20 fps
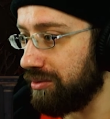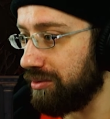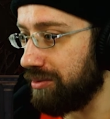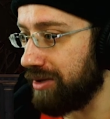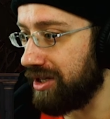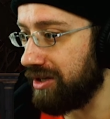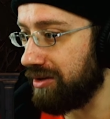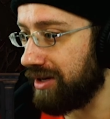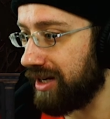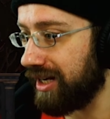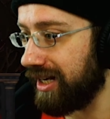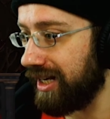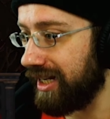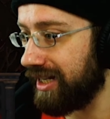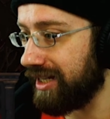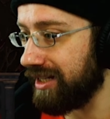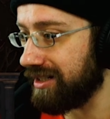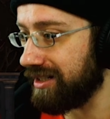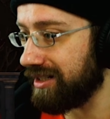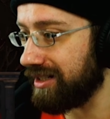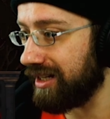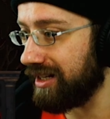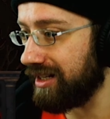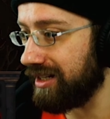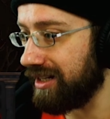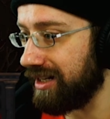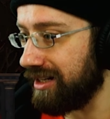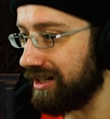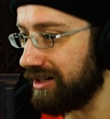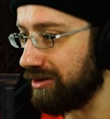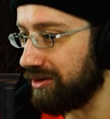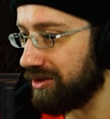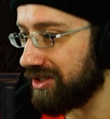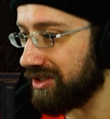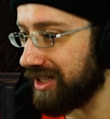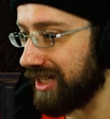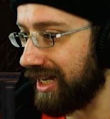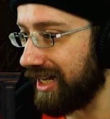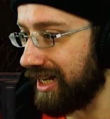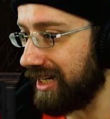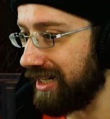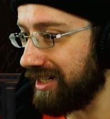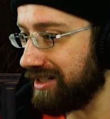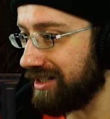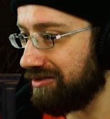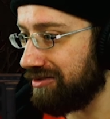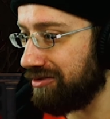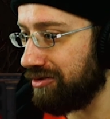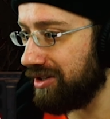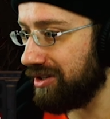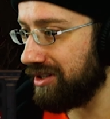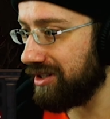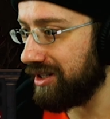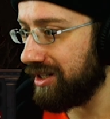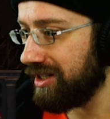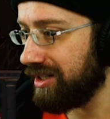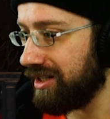when you click it that it looks slightly different,